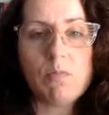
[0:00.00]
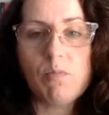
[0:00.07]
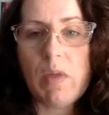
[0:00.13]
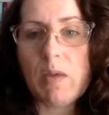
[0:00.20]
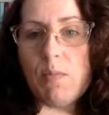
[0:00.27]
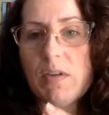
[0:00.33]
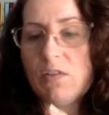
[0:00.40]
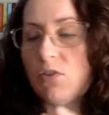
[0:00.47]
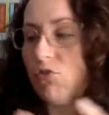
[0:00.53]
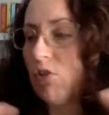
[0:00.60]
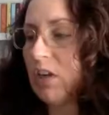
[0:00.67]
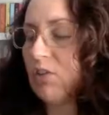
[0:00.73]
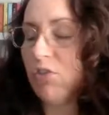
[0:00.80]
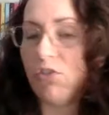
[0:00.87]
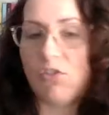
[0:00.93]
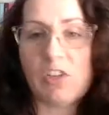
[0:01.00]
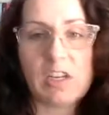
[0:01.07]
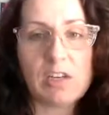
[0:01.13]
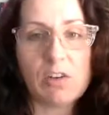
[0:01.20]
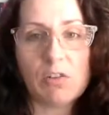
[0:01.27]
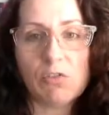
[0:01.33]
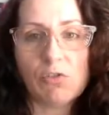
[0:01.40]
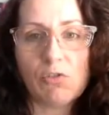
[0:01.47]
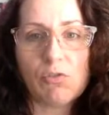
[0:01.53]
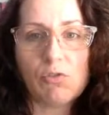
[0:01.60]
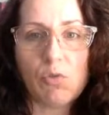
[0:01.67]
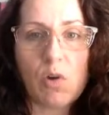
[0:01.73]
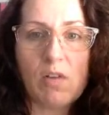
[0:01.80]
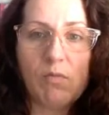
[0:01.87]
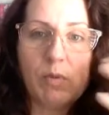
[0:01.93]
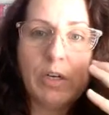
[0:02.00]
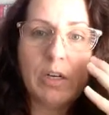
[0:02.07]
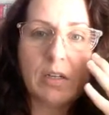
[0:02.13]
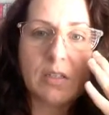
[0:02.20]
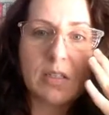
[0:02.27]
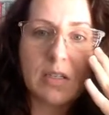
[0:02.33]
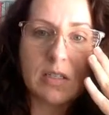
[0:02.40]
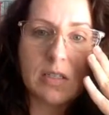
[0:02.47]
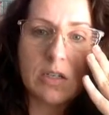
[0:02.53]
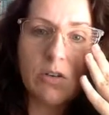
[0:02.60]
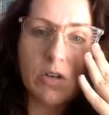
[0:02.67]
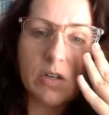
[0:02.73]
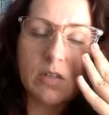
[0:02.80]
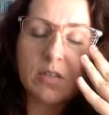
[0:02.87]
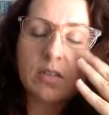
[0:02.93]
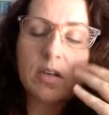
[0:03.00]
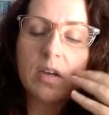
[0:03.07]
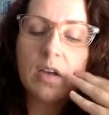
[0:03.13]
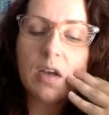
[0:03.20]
maybe stretch 10 or 12 books in a series.